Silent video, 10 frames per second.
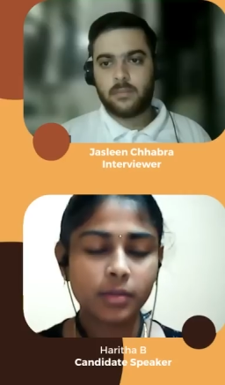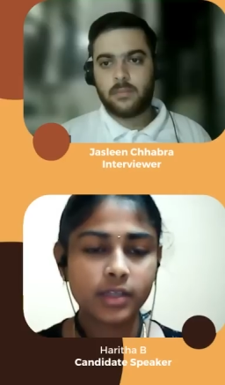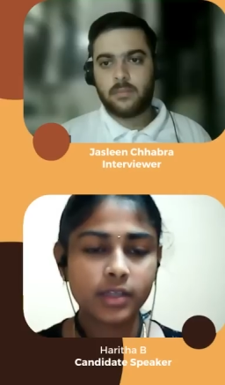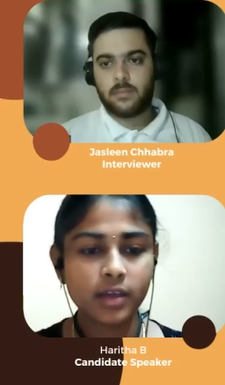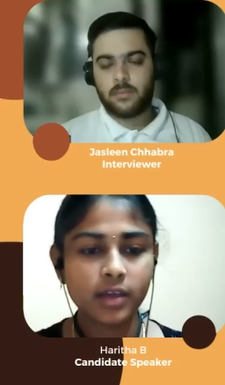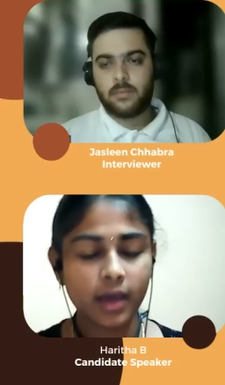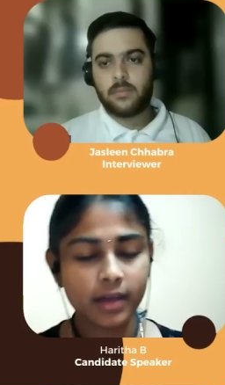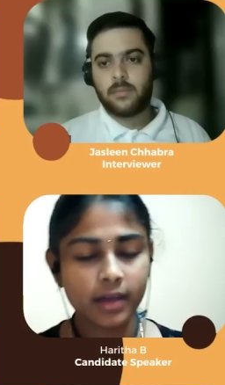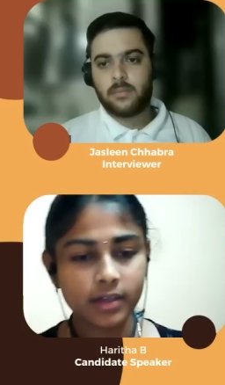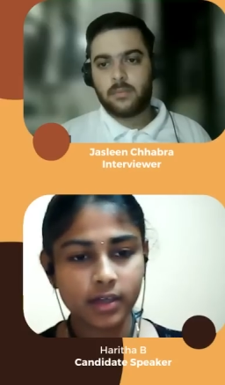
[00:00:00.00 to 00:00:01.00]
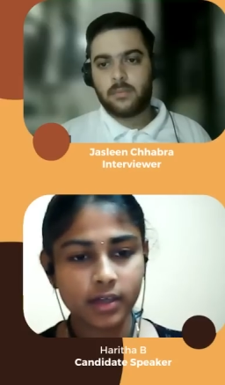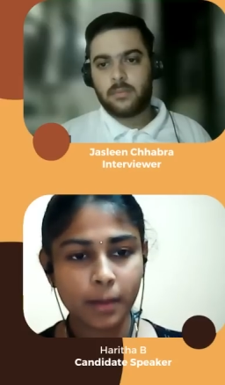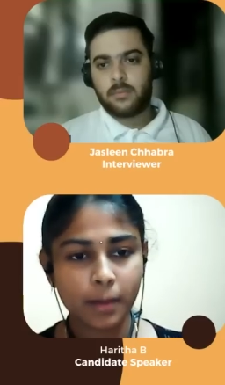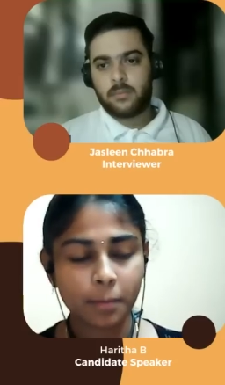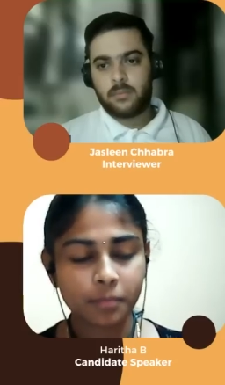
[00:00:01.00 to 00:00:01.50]
Speaker 1: ability and
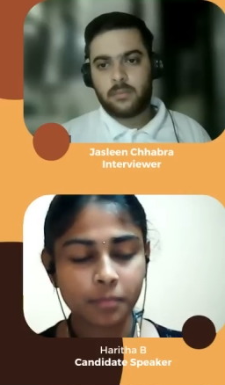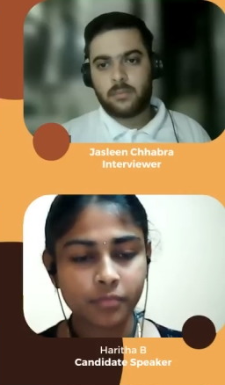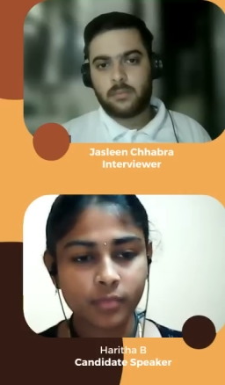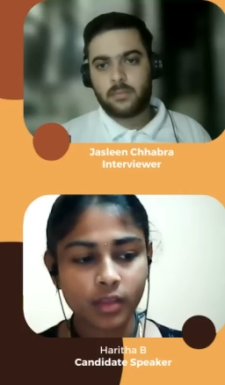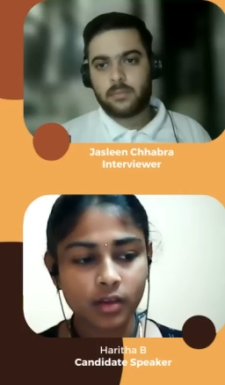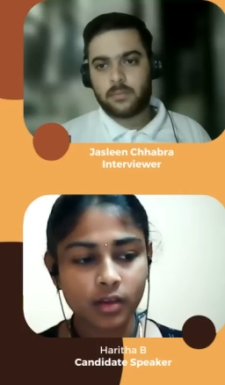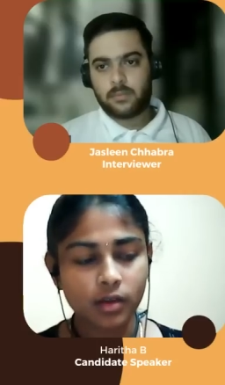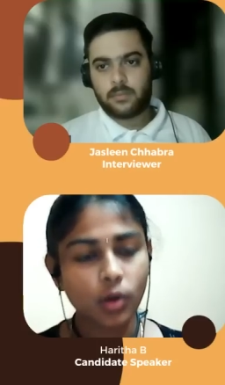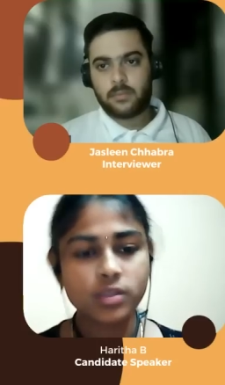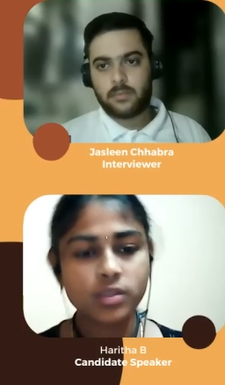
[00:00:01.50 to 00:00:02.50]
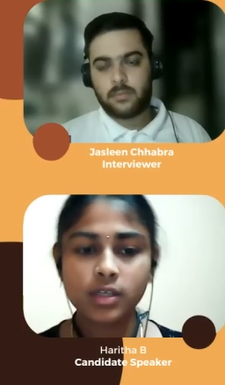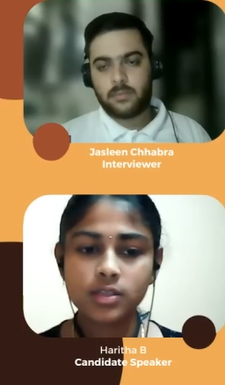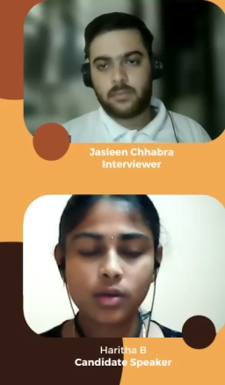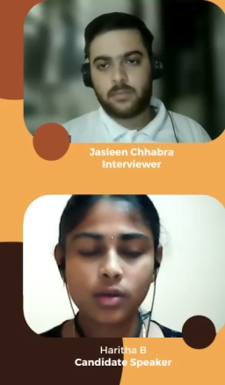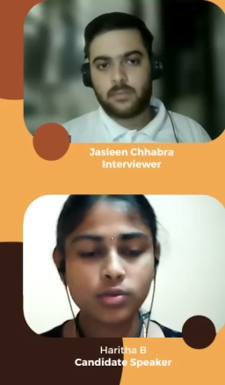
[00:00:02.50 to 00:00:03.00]
uh, logical
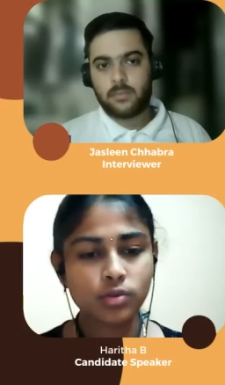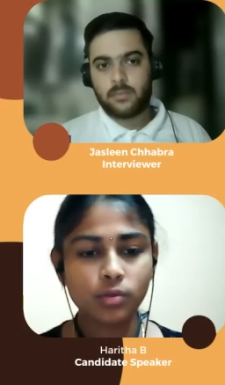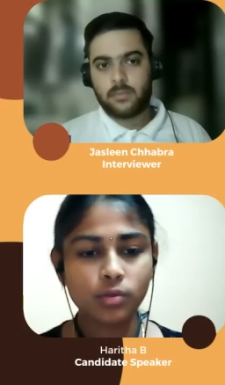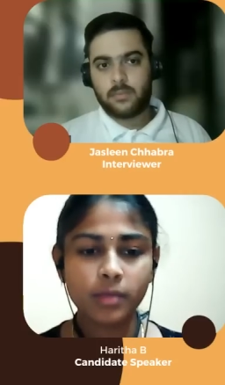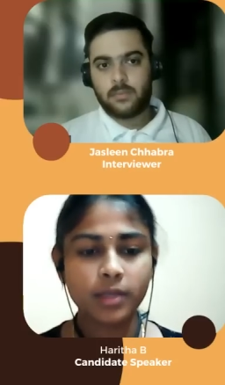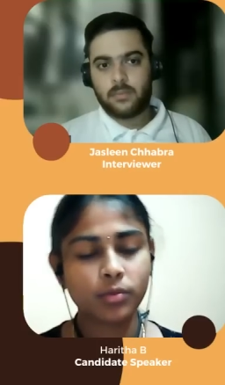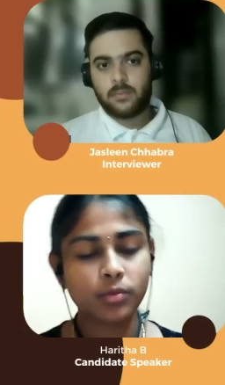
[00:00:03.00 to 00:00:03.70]
is also medium